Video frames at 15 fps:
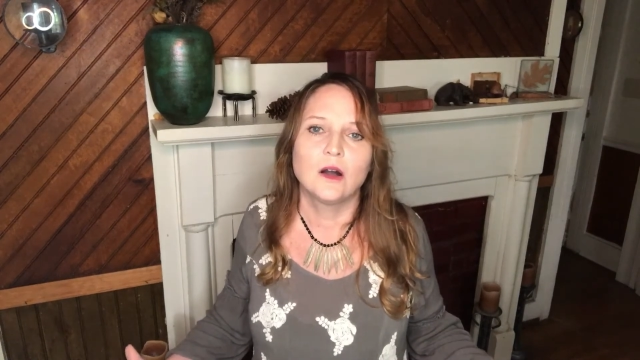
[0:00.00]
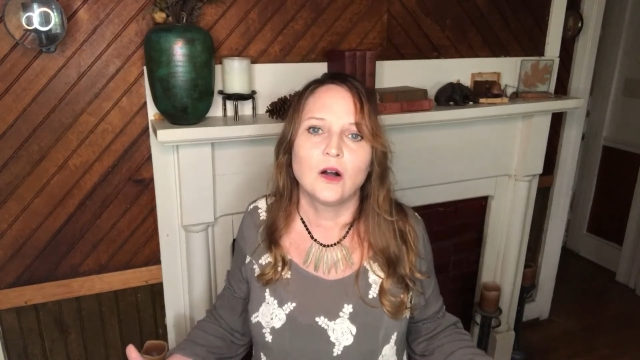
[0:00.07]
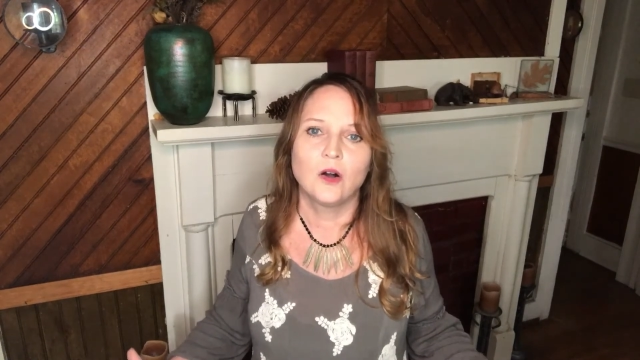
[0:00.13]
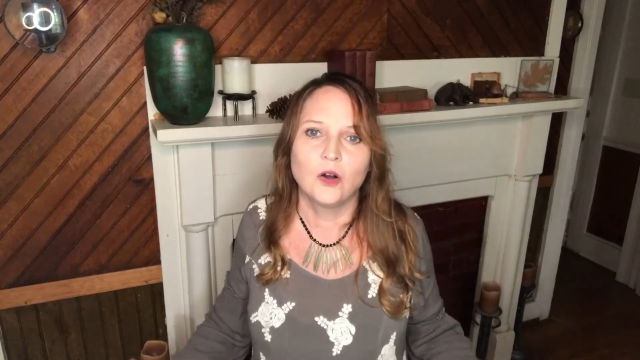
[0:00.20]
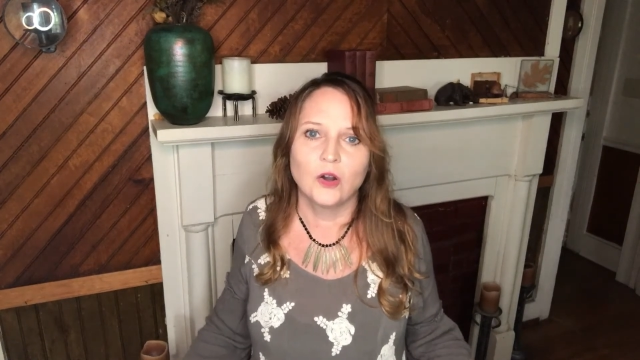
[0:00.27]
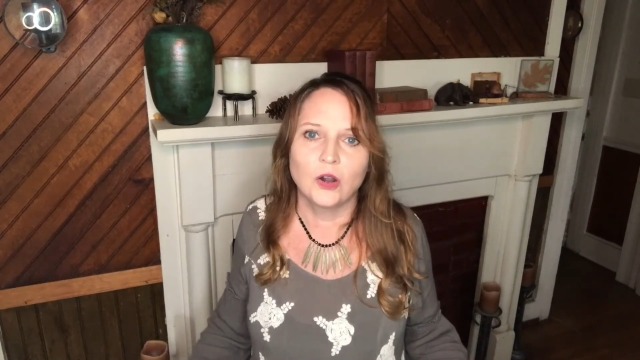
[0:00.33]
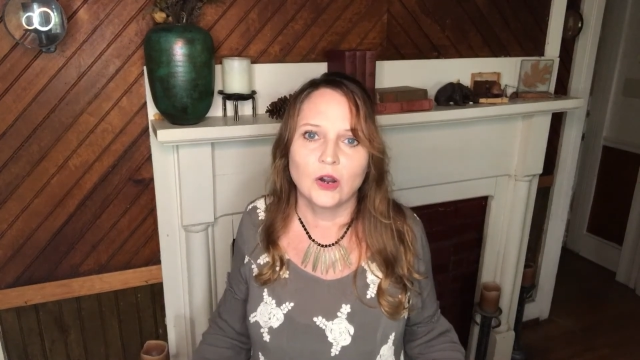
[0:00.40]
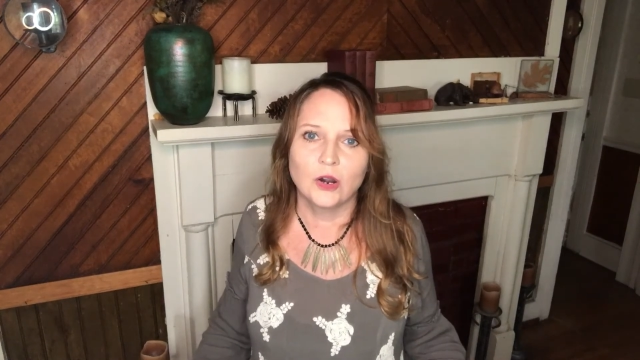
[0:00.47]

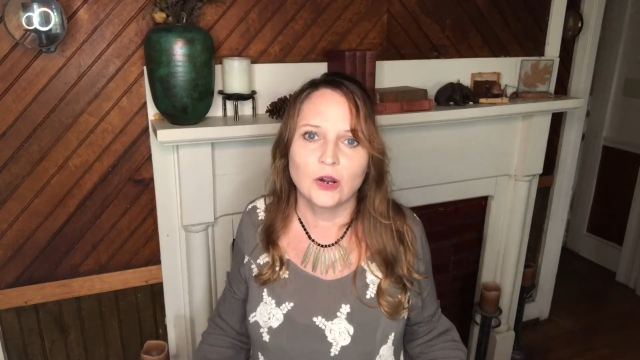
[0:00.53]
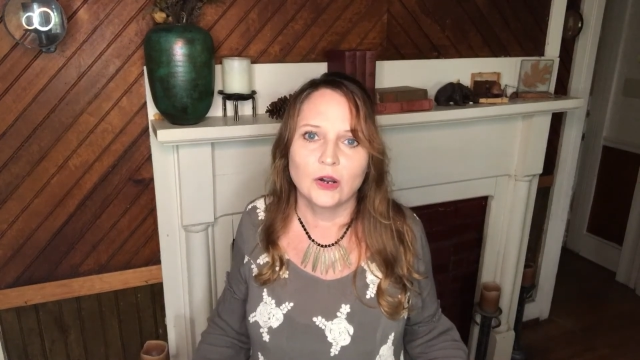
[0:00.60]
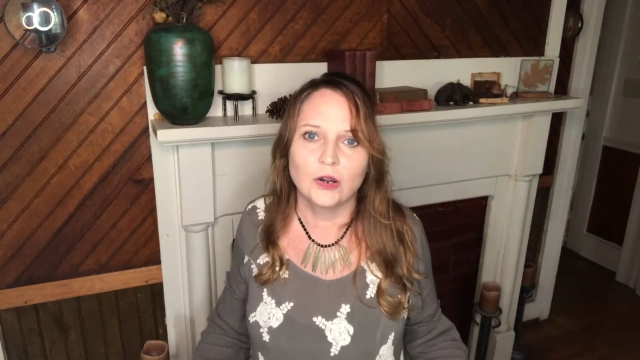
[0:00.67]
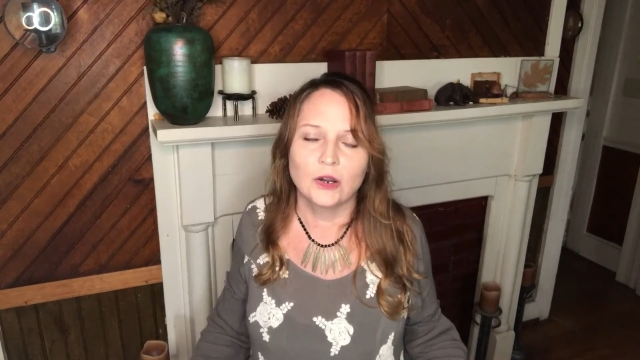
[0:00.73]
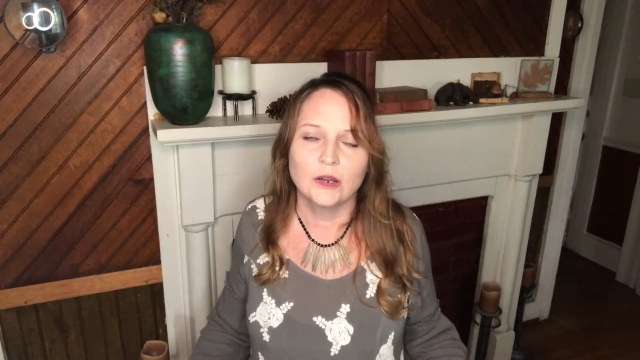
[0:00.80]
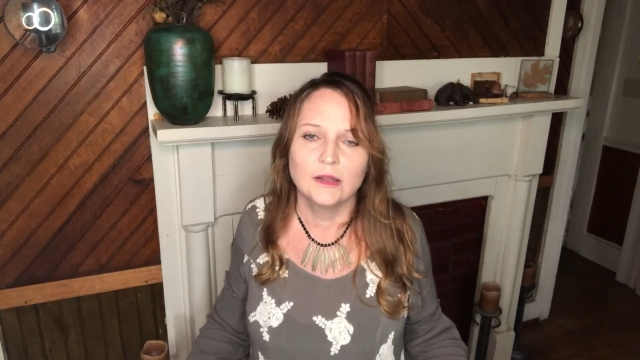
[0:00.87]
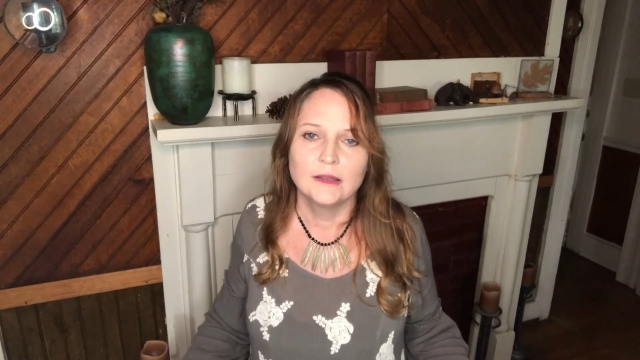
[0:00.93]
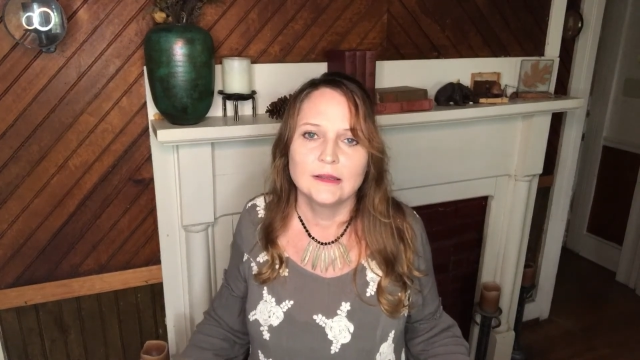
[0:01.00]

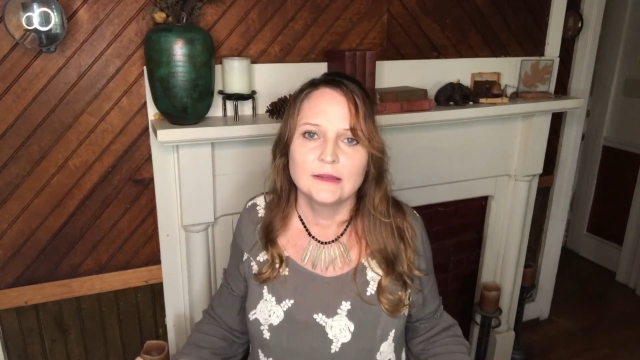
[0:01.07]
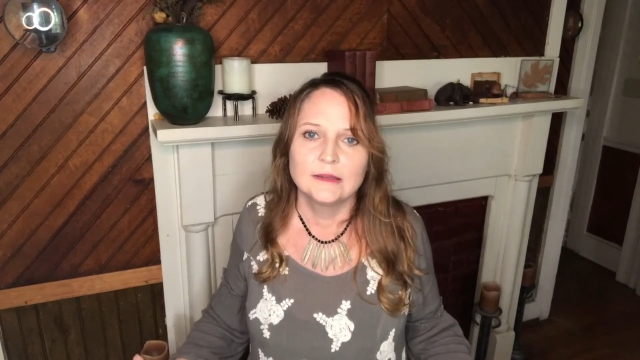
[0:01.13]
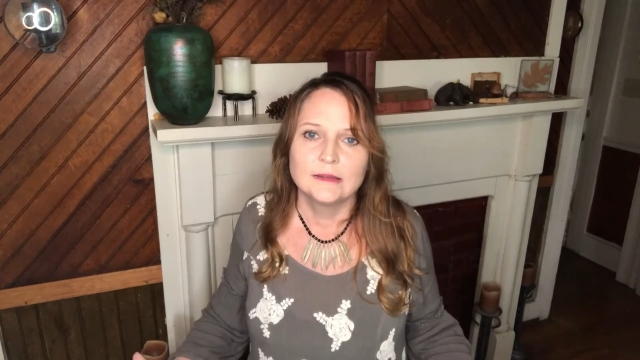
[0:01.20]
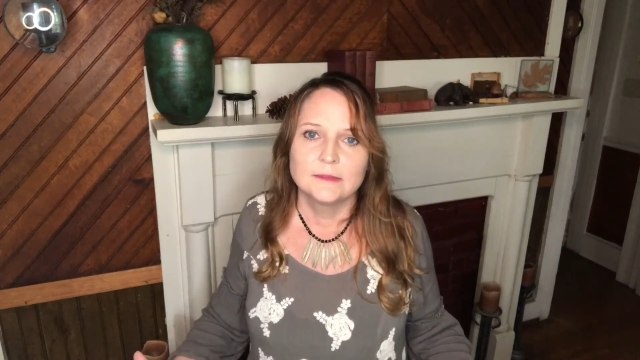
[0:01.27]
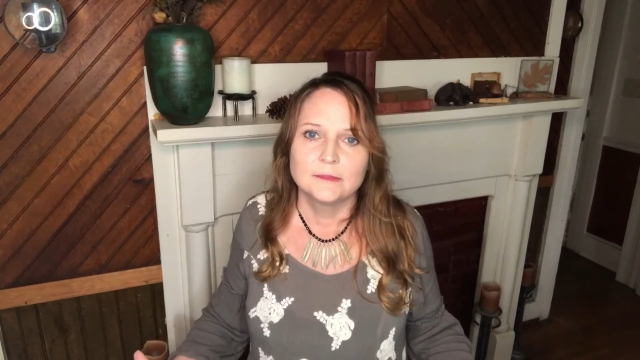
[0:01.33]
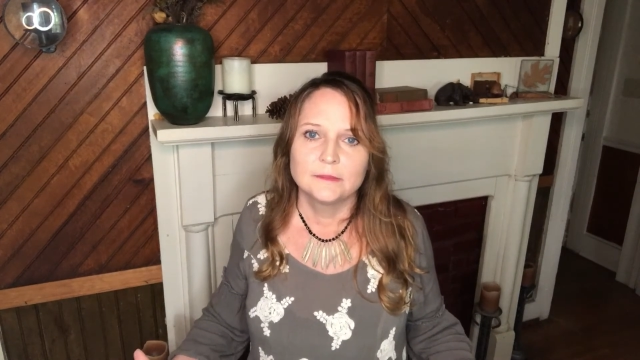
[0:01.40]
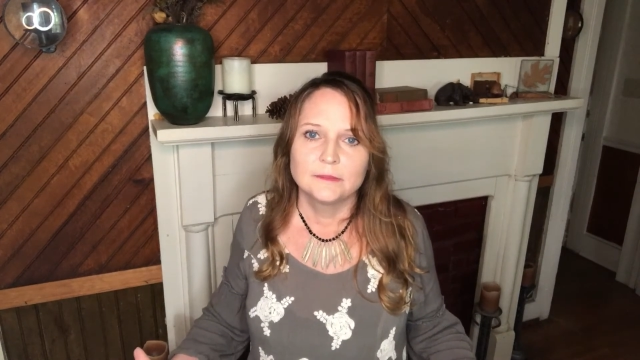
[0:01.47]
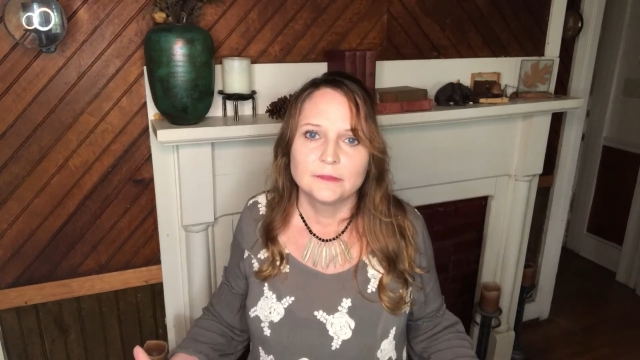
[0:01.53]
are
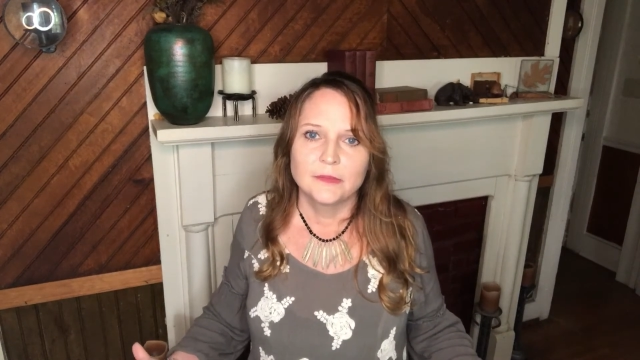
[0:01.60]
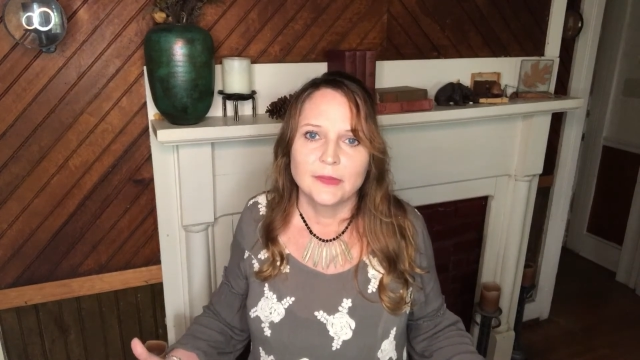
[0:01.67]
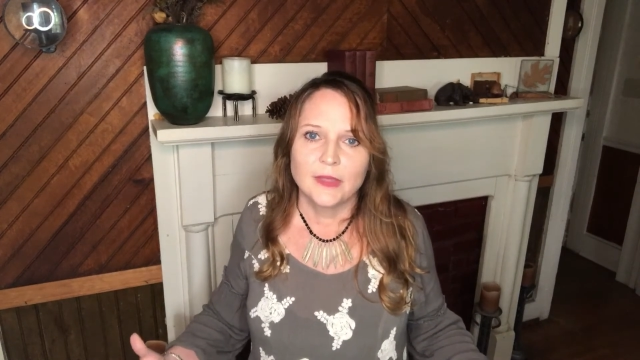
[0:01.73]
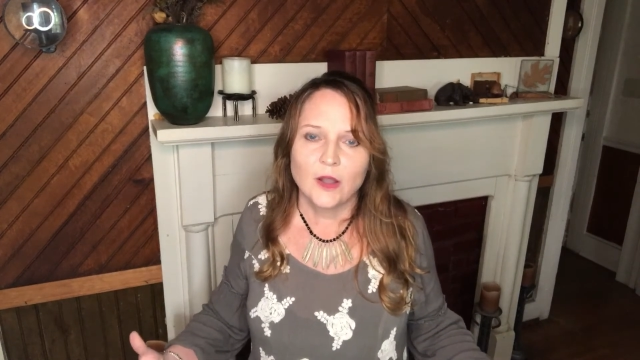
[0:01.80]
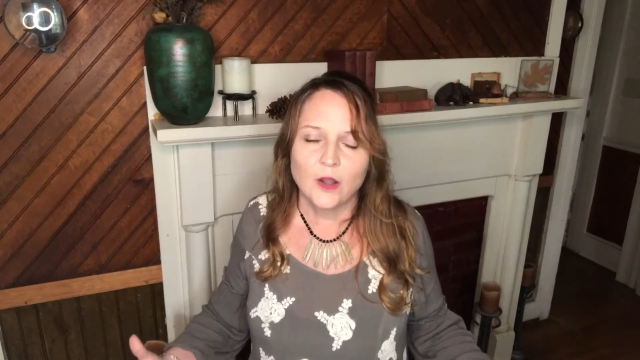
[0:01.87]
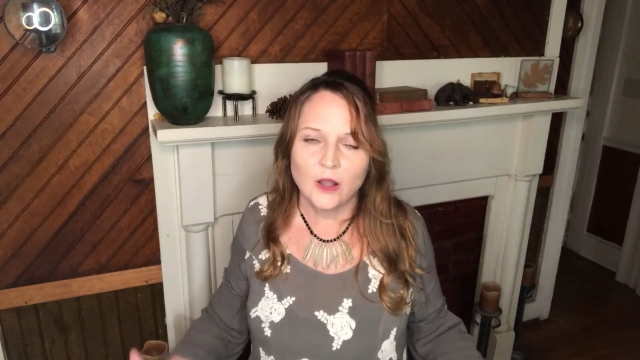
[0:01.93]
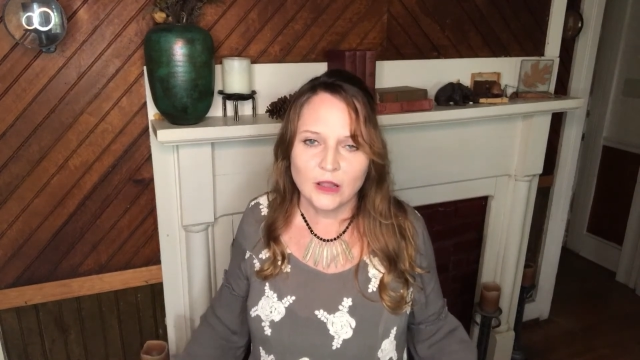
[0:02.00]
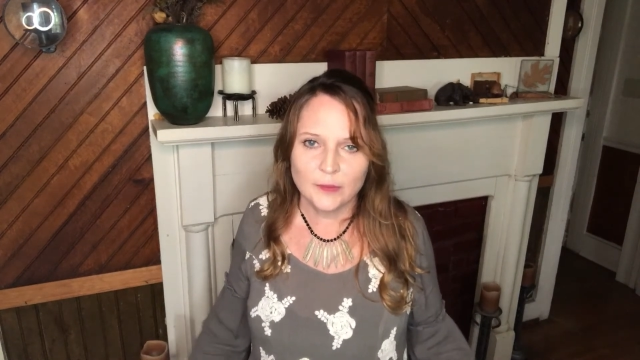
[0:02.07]

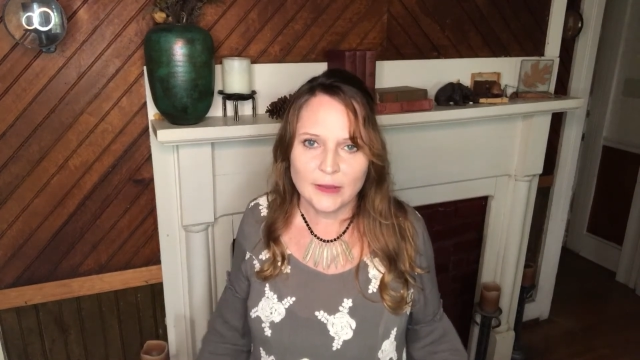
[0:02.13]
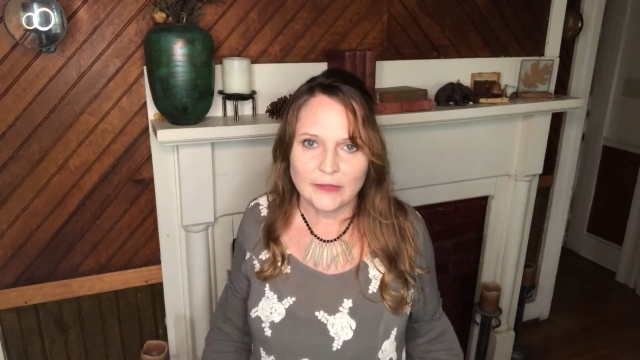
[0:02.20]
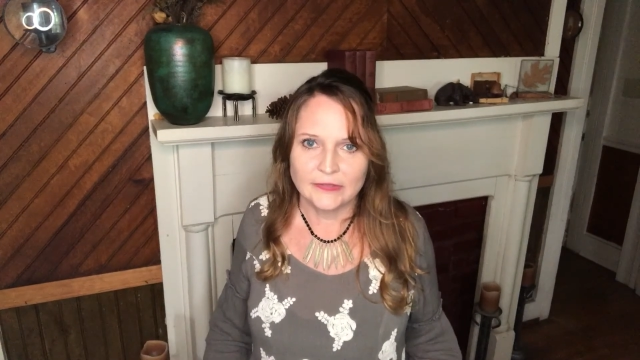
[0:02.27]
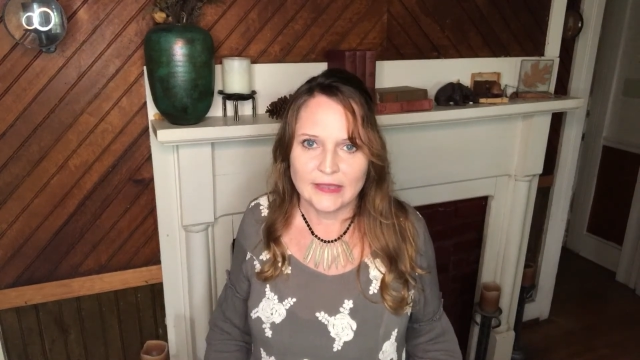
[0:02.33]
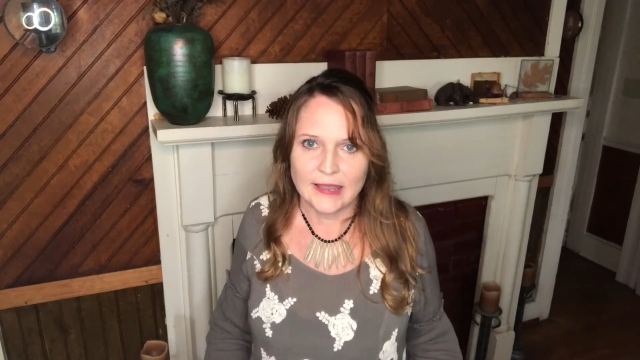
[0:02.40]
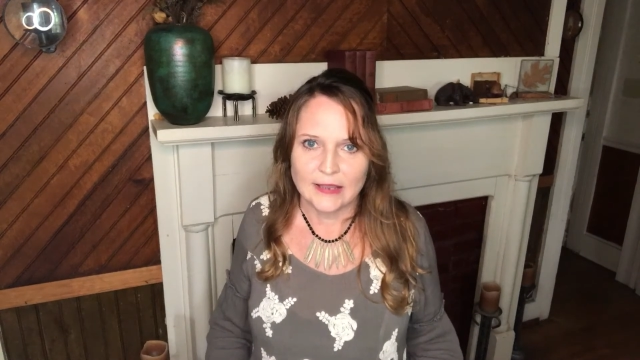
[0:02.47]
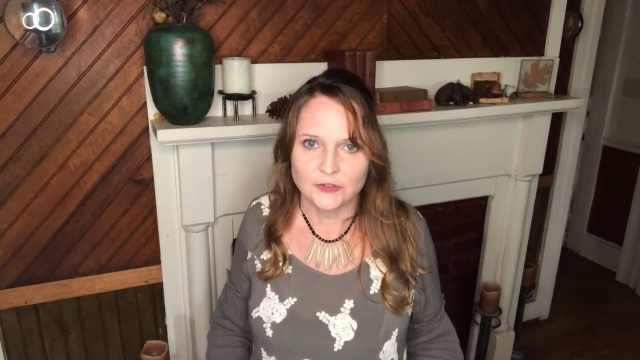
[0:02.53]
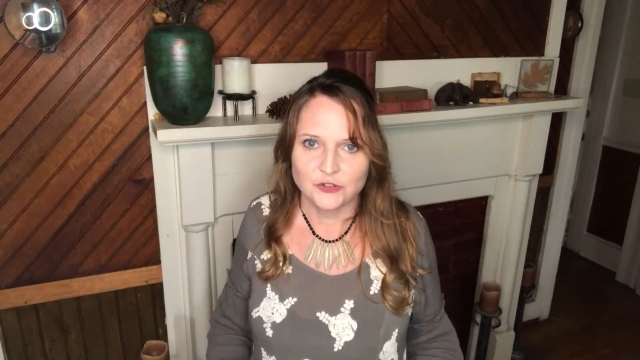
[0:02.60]
all about
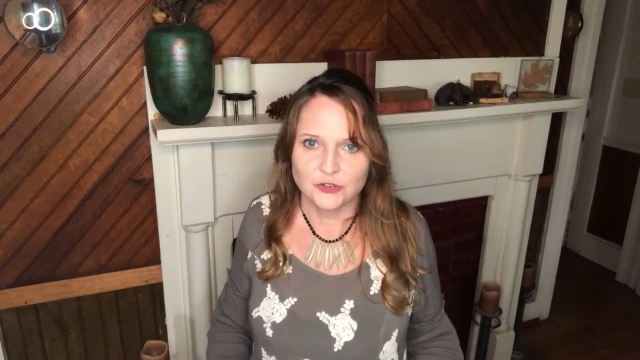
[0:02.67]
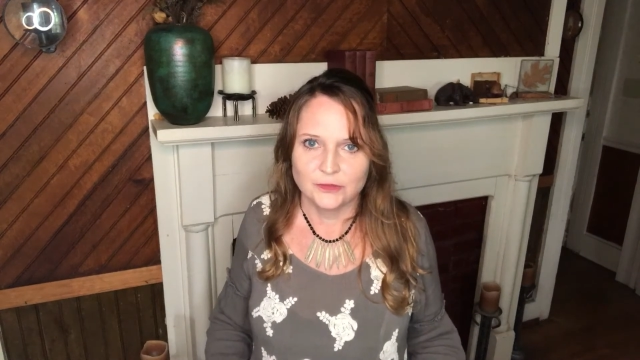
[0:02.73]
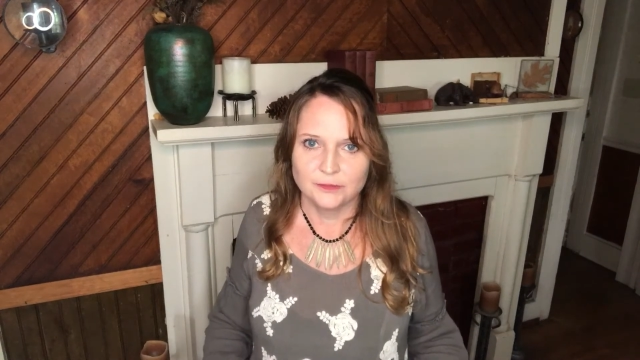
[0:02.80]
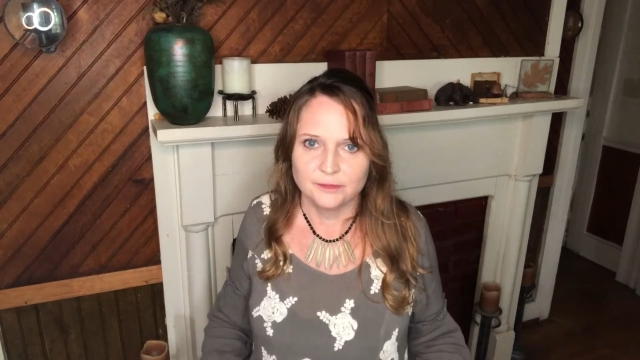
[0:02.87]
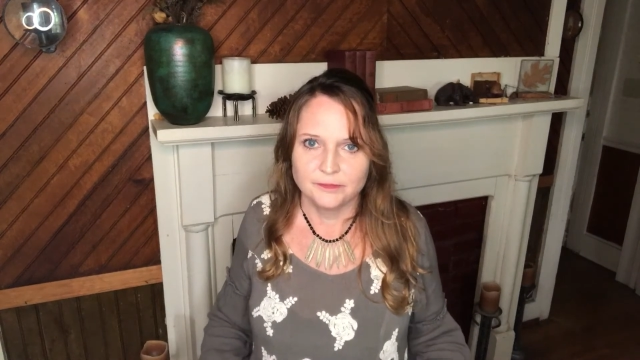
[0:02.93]
the action.